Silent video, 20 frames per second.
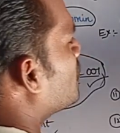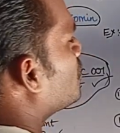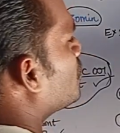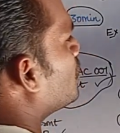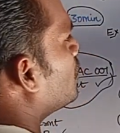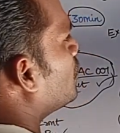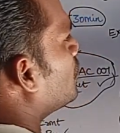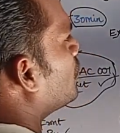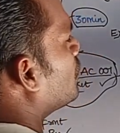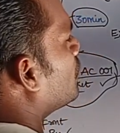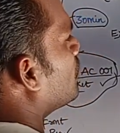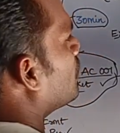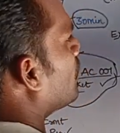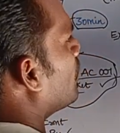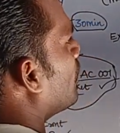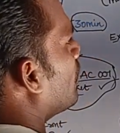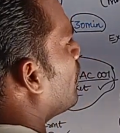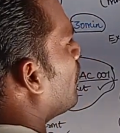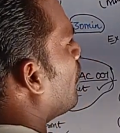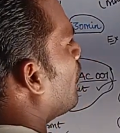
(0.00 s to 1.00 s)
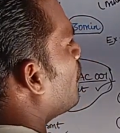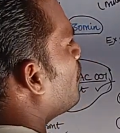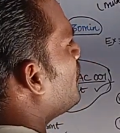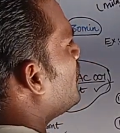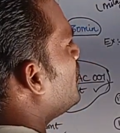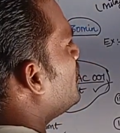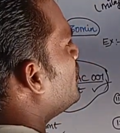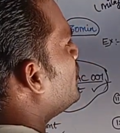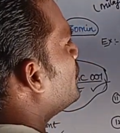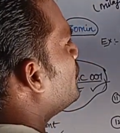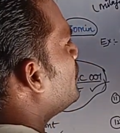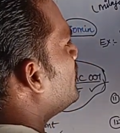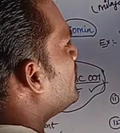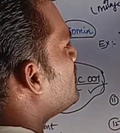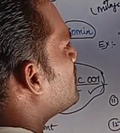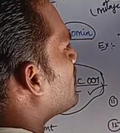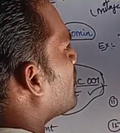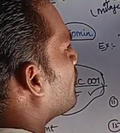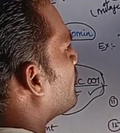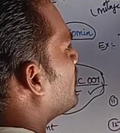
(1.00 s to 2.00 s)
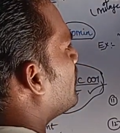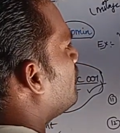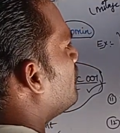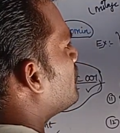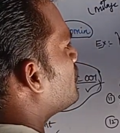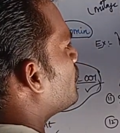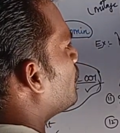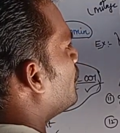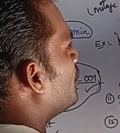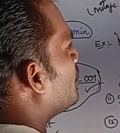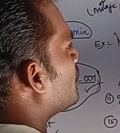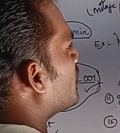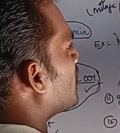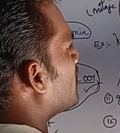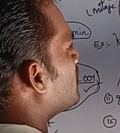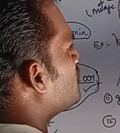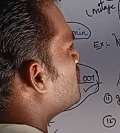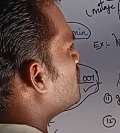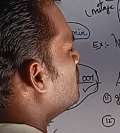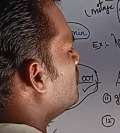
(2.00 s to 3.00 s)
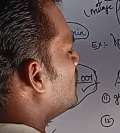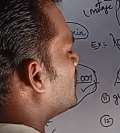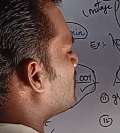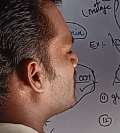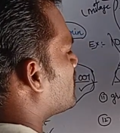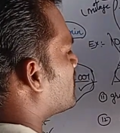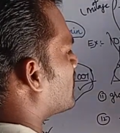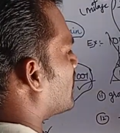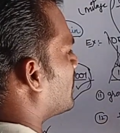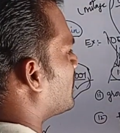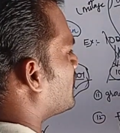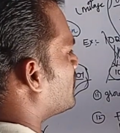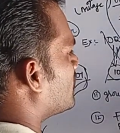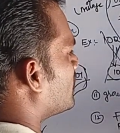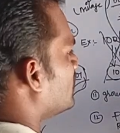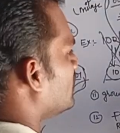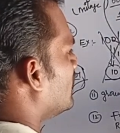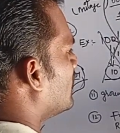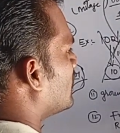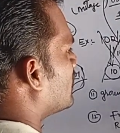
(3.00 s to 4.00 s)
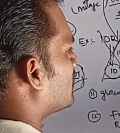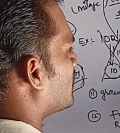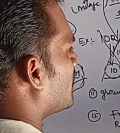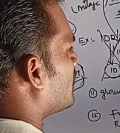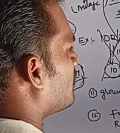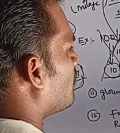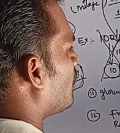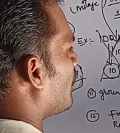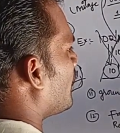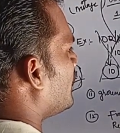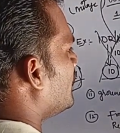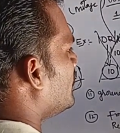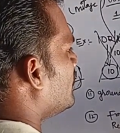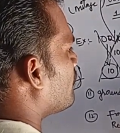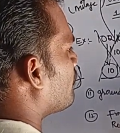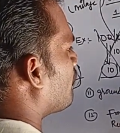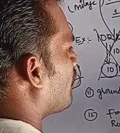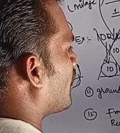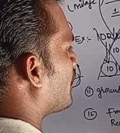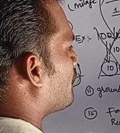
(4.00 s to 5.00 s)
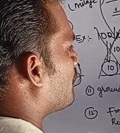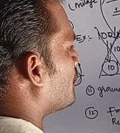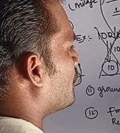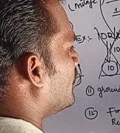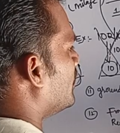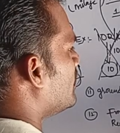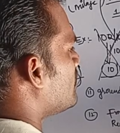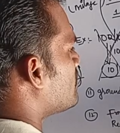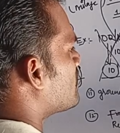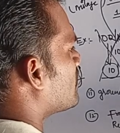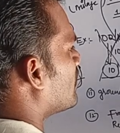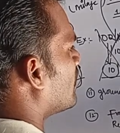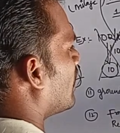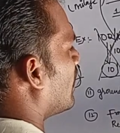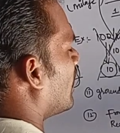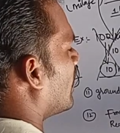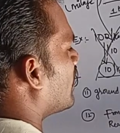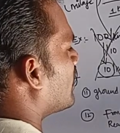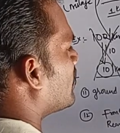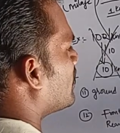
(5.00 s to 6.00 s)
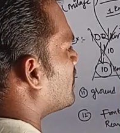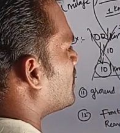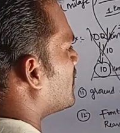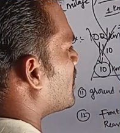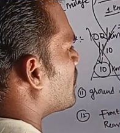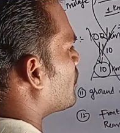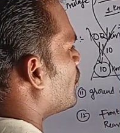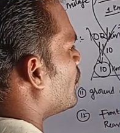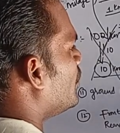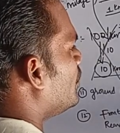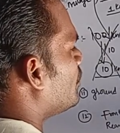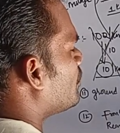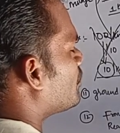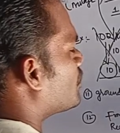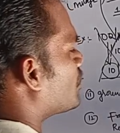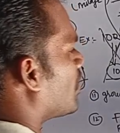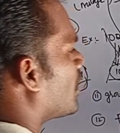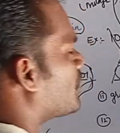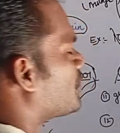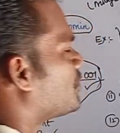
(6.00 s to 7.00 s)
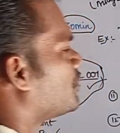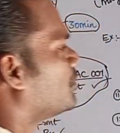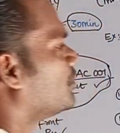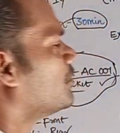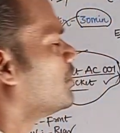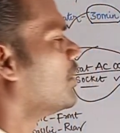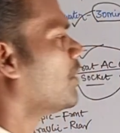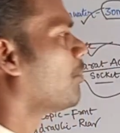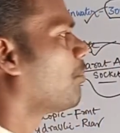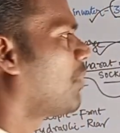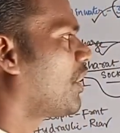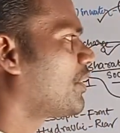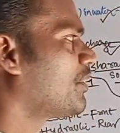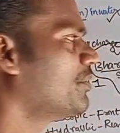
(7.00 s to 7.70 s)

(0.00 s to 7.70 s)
so how many units our EV is going to consume in this condition? 3.5 units, and they are going to charge you per